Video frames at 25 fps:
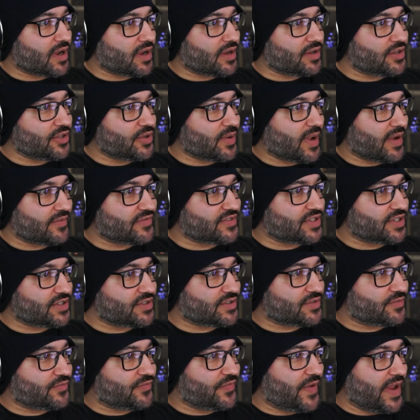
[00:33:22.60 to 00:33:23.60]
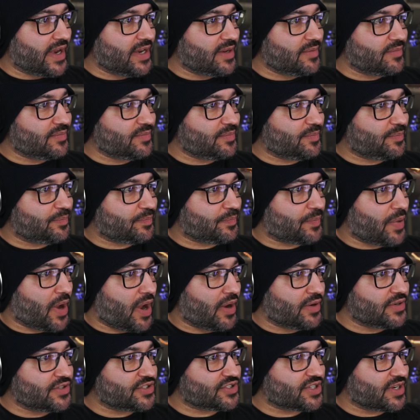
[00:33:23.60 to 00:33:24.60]
You have to Venom
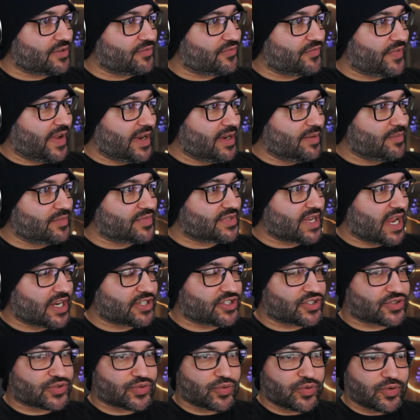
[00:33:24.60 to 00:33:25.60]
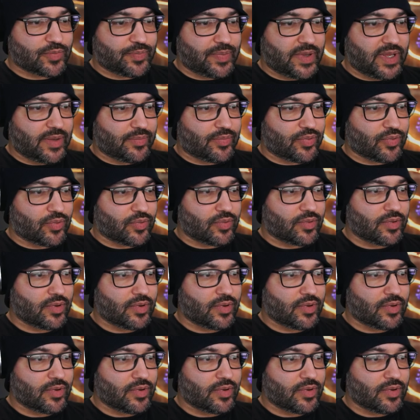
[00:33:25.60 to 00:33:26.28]
Punch and Venom Dash sword people.